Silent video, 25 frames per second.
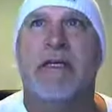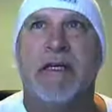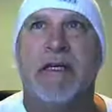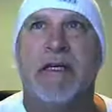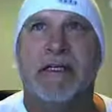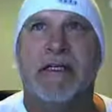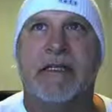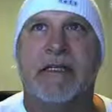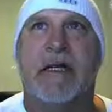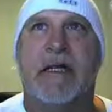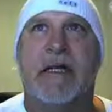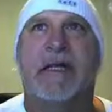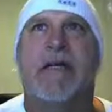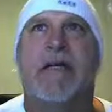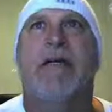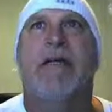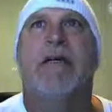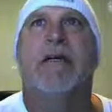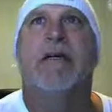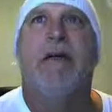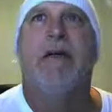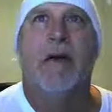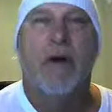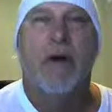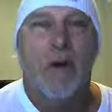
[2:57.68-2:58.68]
and he
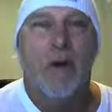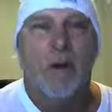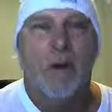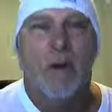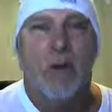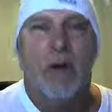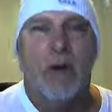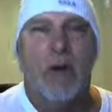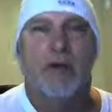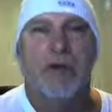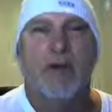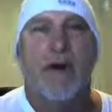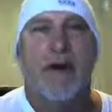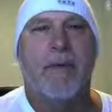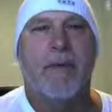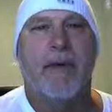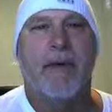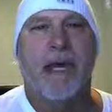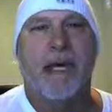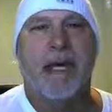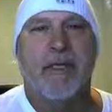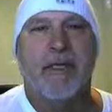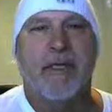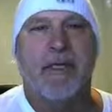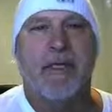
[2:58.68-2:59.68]
says, world
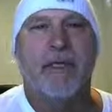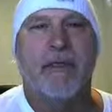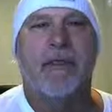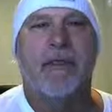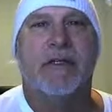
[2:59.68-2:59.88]
domination